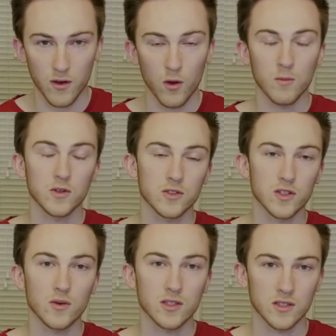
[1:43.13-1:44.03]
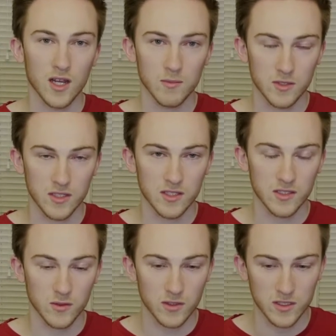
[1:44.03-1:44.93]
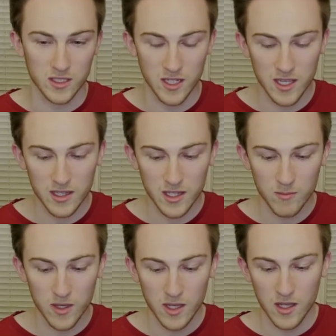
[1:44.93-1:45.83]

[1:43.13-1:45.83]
almost no other options in order to take them.